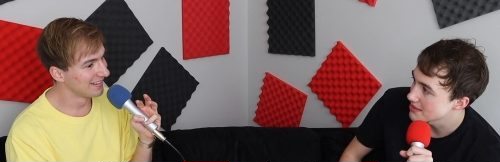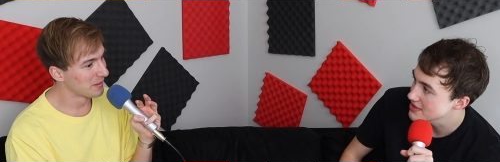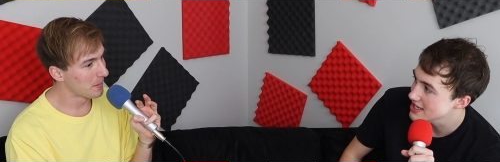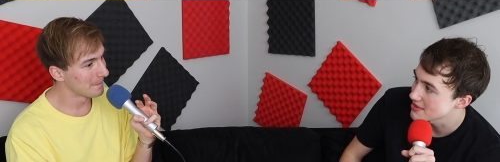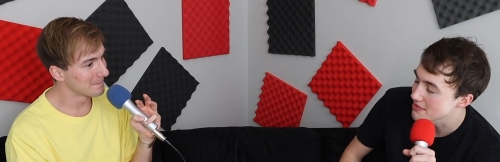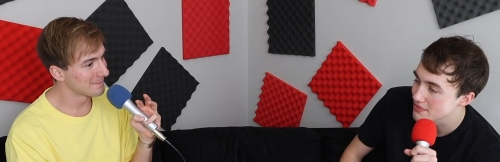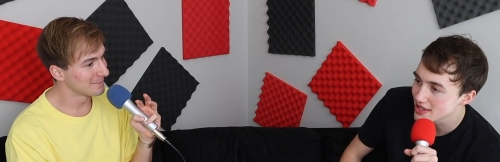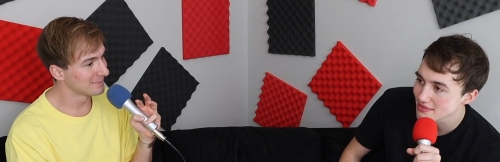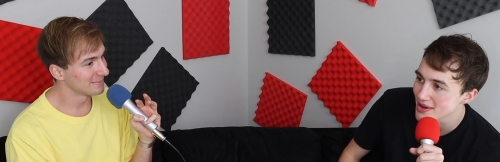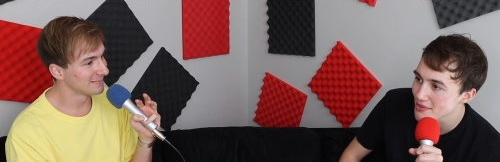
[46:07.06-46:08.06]
Speaker 1: thinking about
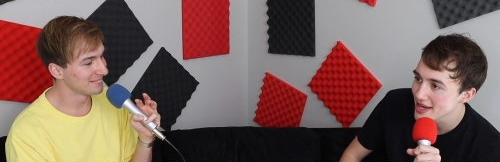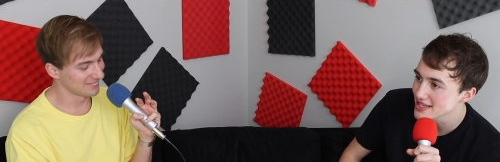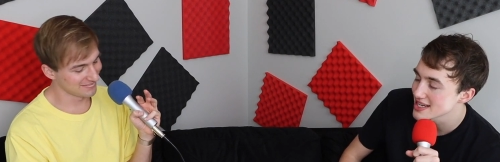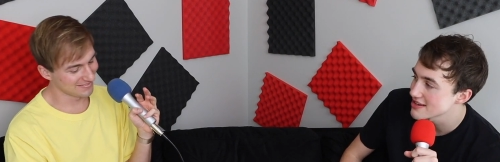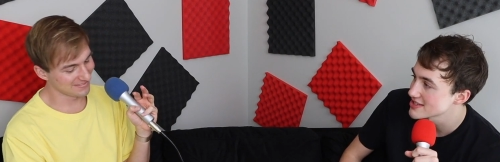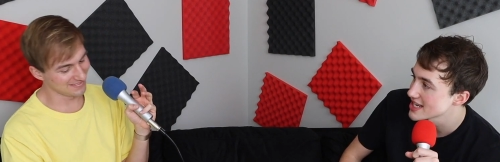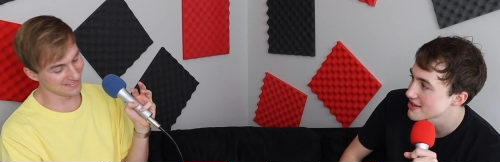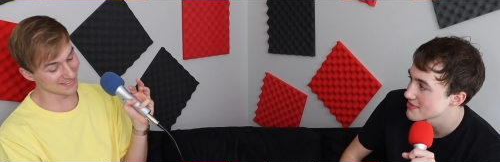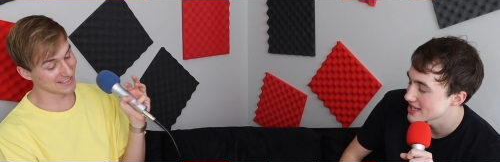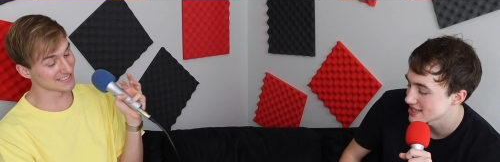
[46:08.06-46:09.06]
paying my way
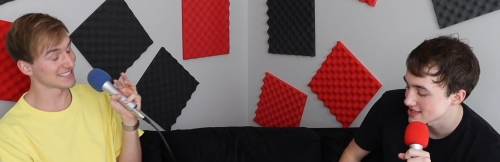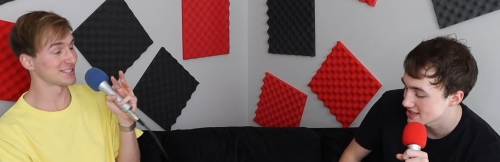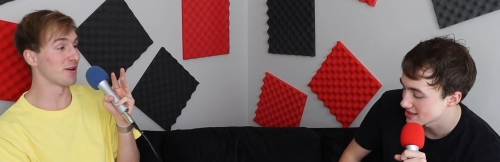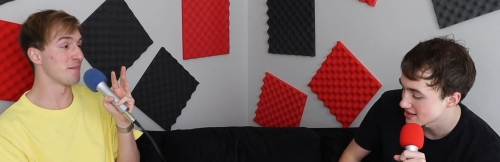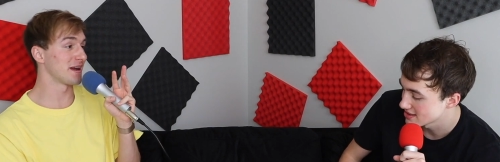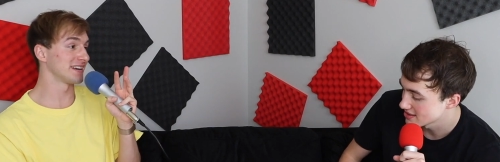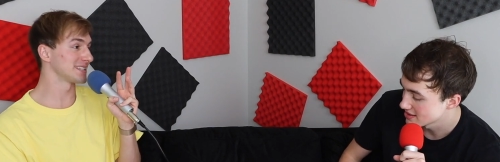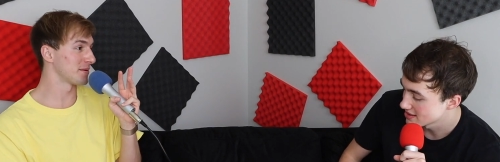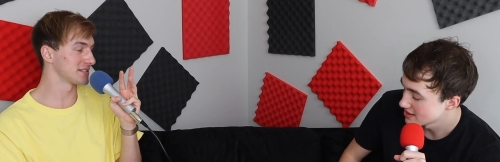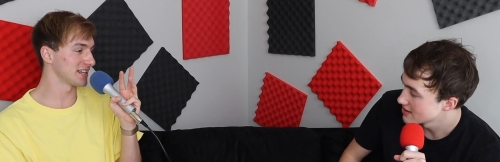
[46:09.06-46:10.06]
downtown. Okay, this is so
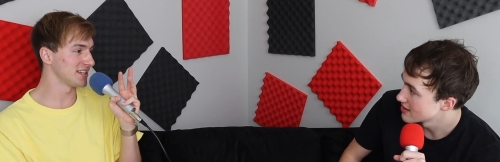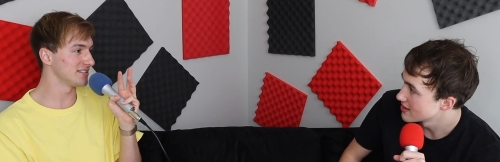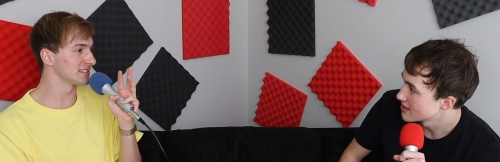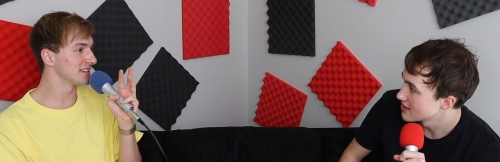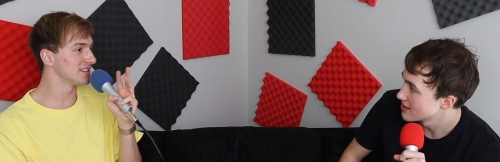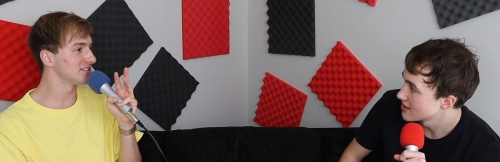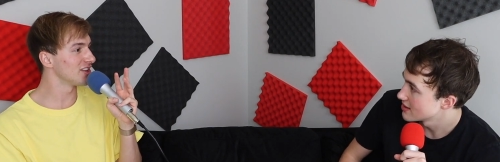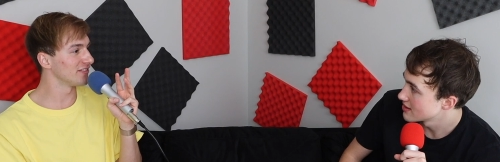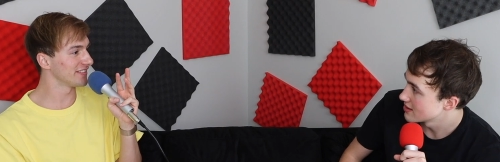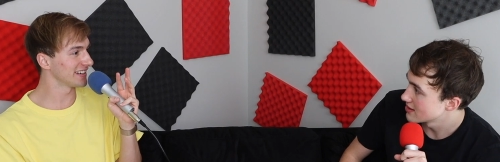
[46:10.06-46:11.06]
Speaker 2: embarrassing. I'm just gonna use it.
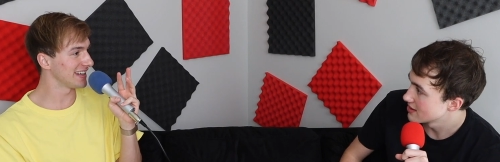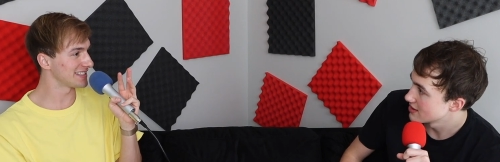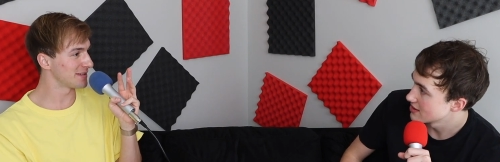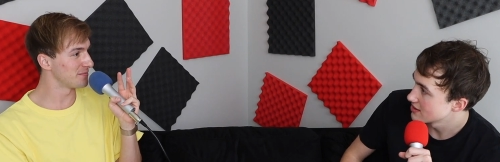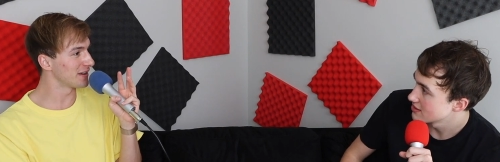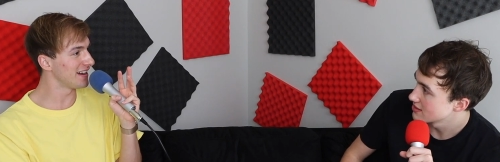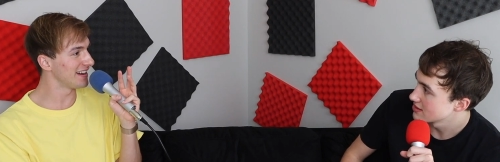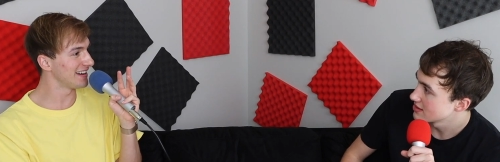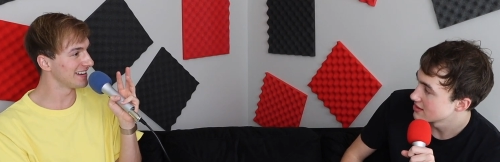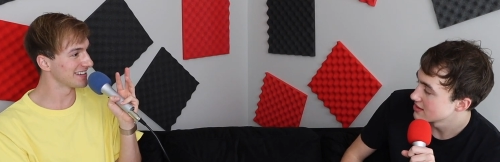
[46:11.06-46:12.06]
Don't forget to
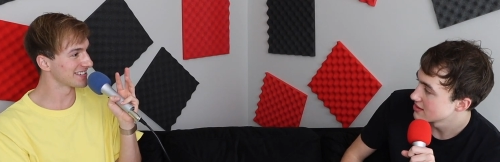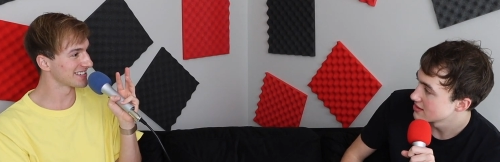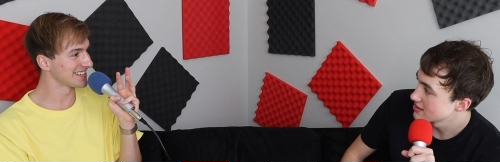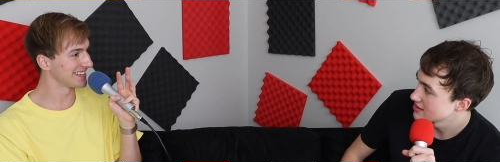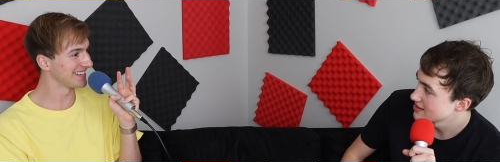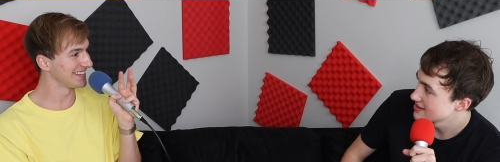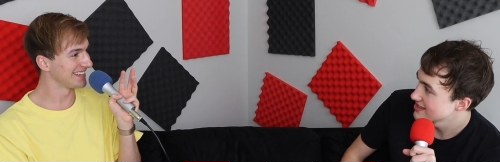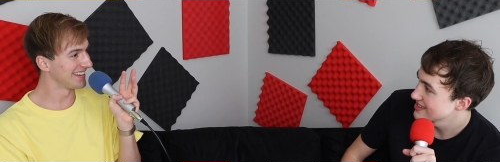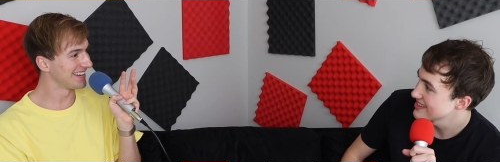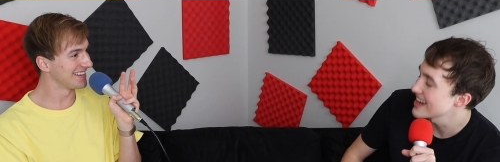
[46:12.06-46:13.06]
brush.
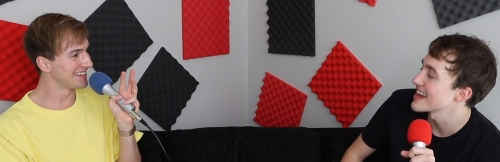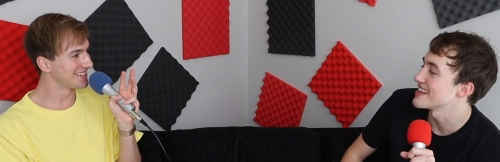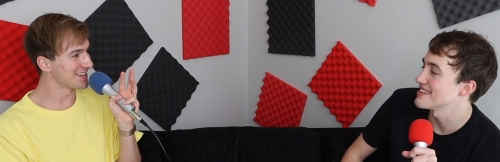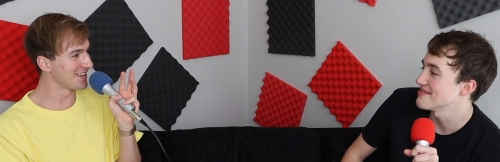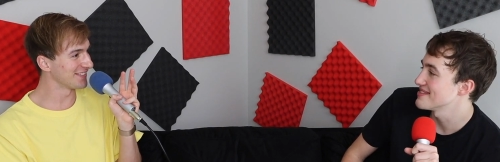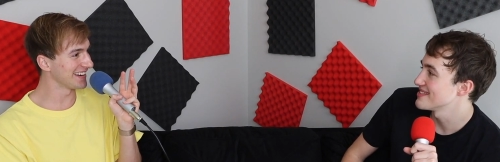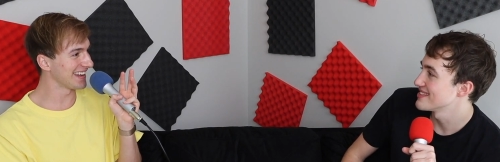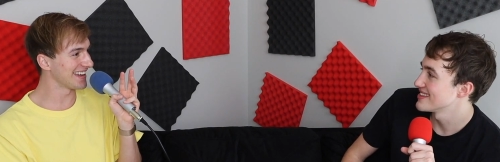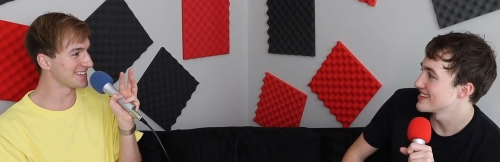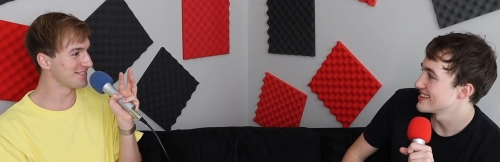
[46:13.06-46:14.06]
Okay. Don't
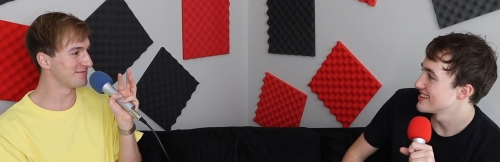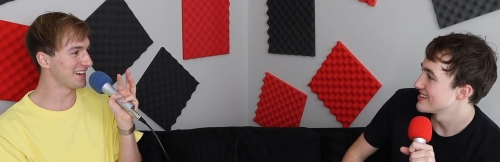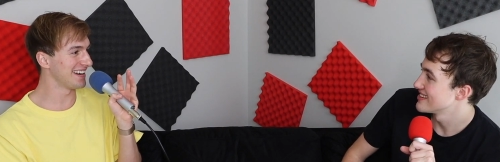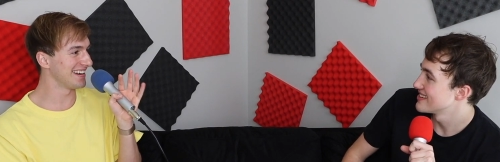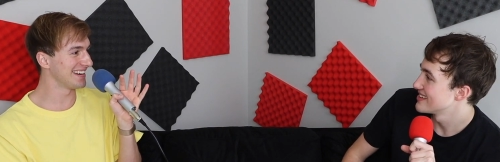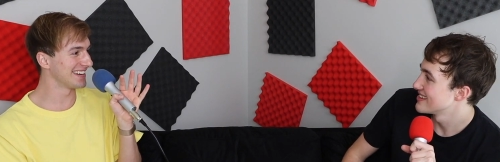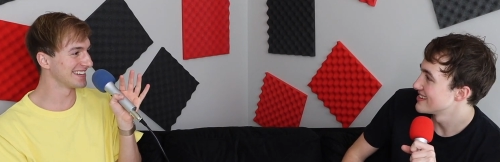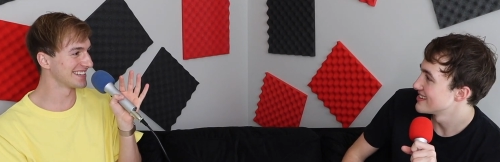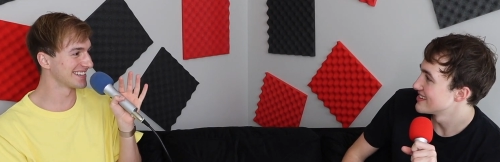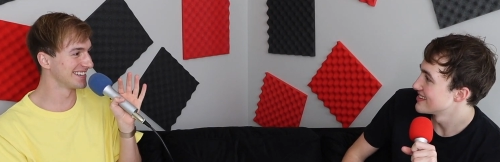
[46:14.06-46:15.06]
forget to
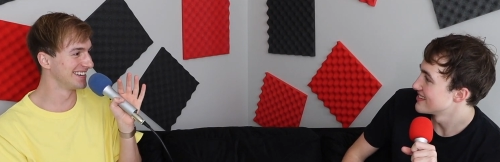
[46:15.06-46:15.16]
brush.